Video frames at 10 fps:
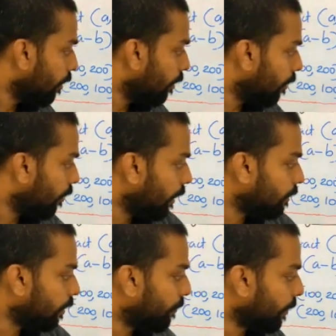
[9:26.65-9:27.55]
Let's
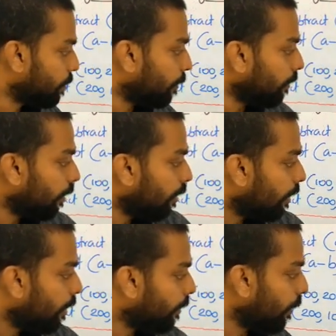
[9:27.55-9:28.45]
see the first one.
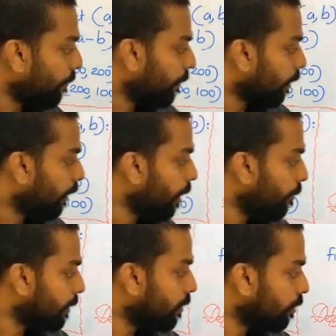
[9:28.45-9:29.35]
Def greet
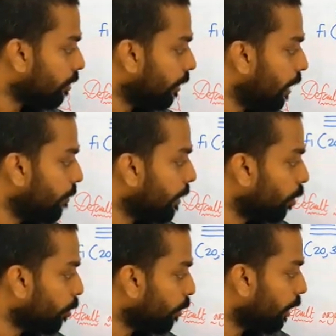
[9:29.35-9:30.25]
message name
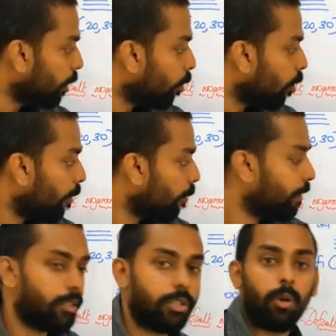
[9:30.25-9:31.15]
equal to Geetu comma
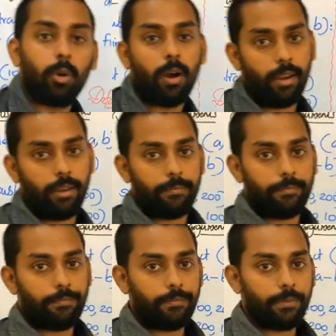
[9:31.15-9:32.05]
message equal to hi.
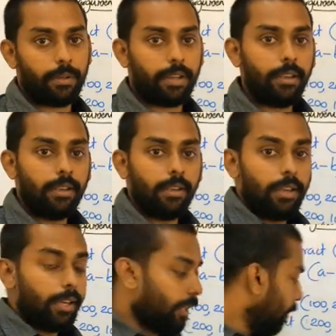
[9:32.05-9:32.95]
Okay,
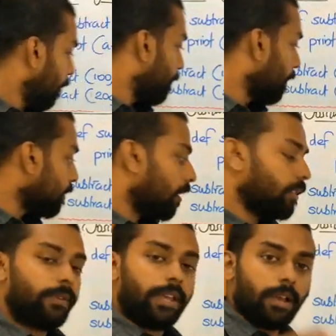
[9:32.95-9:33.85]
here in the first
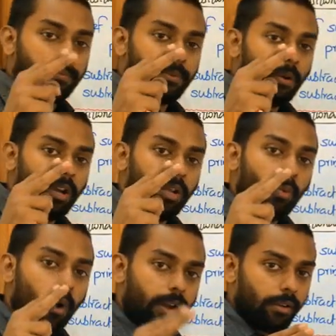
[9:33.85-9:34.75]
case we have only
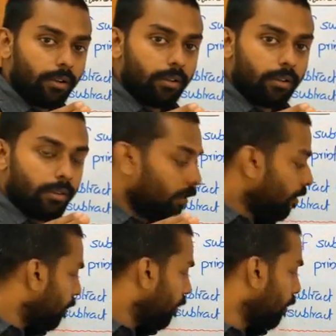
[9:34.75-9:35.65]
one
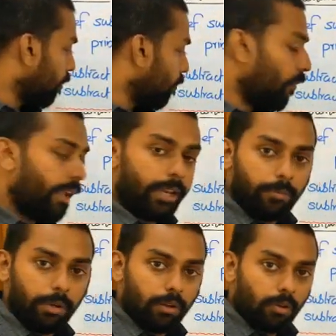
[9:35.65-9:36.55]

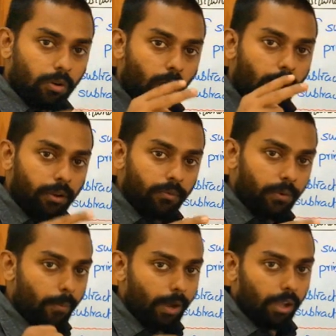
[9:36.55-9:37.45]
variable or one
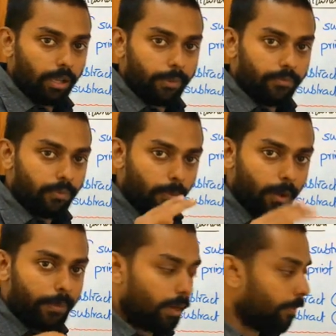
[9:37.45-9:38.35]
formal argument,
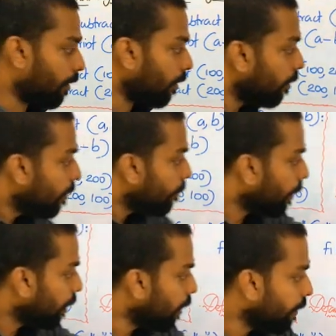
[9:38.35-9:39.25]
formal parameter,
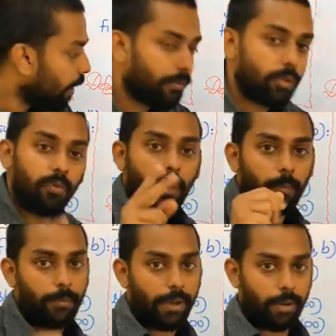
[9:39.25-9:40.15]
but here we have two
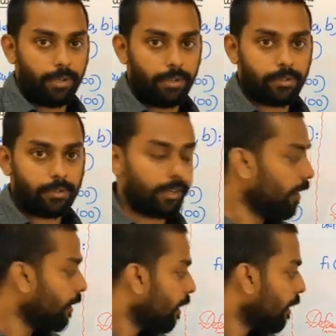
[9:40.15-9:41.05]
formal parameters.
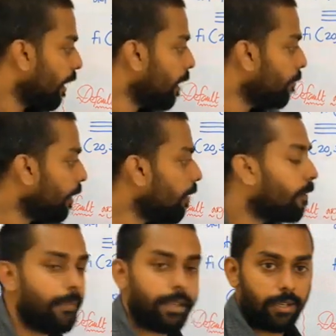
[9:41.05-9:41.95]
Okay, name
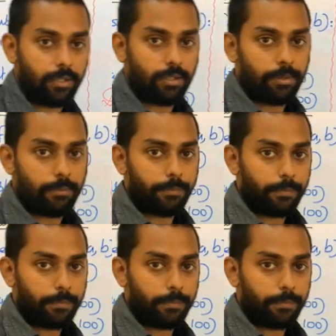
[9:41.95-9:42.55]
and message